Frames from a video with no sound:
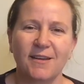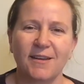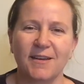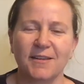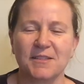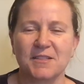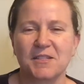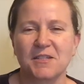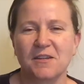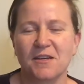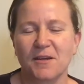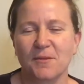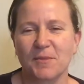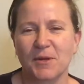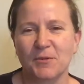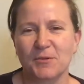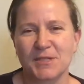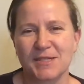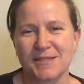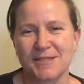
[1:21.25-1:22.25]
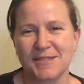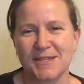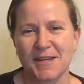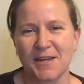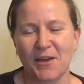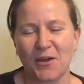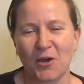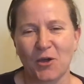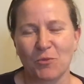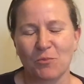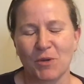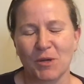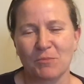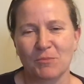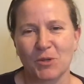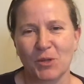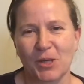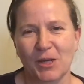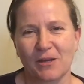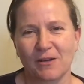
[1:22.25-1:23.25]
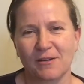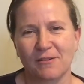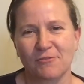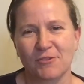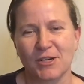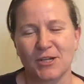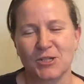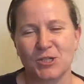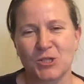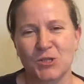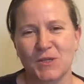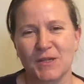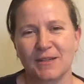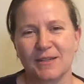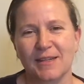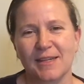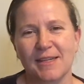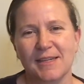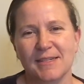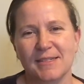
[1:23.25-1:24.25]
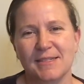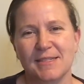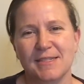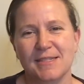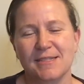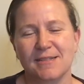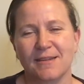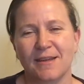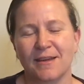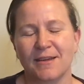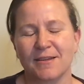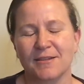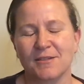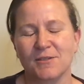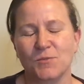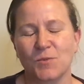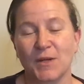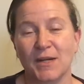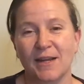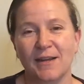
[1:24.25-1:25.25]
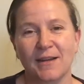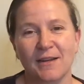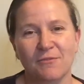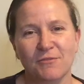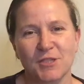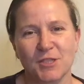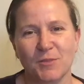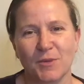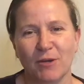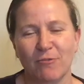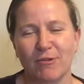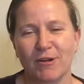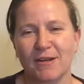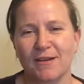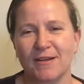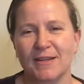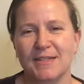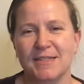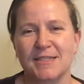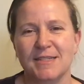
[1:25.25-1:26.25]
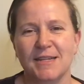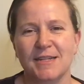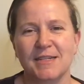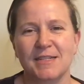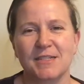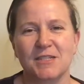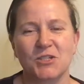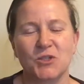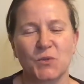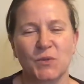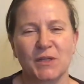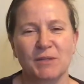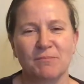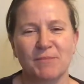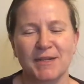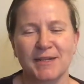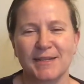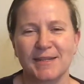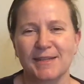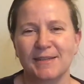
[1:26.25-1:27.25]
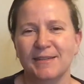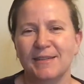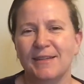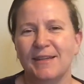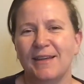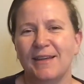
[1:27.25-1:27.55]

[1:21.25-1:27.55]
At the time I was a stay-at-home mum looking after our two young kids, and when I left him I realised I needed to earn money.